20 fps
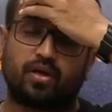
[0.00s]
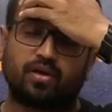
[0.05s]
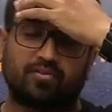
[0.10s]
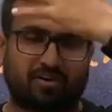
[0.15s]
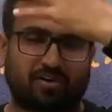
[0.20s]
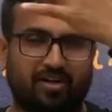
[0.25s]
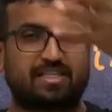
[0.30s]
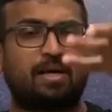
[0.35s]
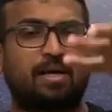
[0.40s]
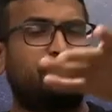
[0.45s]

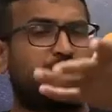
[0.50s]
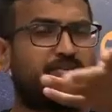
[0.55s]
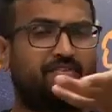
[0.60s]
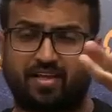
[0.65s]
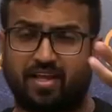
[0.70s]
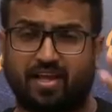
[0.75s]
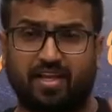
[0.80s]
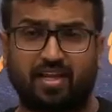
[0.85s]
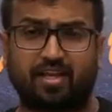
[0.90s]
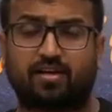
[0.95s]
For example,
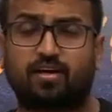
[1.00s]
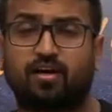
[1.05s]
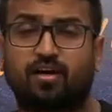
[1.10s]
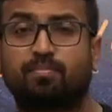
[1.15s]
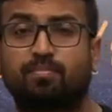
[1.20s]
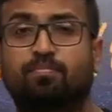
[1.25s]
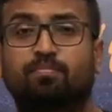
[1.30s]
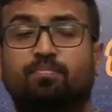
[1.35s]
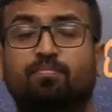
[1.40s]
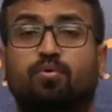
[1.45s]
if any girl
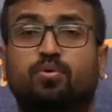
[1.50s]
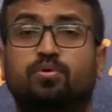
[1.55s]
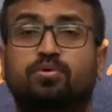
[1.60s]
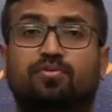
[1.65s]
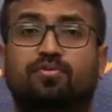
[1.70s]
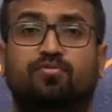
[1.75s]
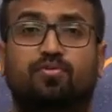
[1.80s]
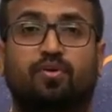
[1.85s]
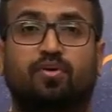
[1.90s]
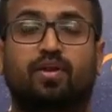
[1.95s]
posts
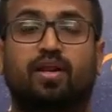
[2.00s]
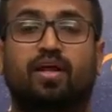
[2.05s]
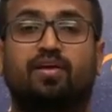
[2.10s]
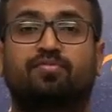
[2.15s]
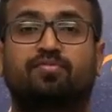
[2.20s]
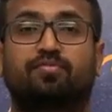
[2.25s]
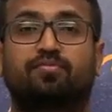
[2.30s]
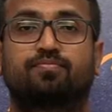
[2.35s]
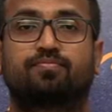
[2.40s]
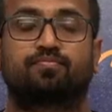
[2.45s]
a
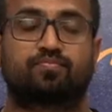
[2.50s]
photograph,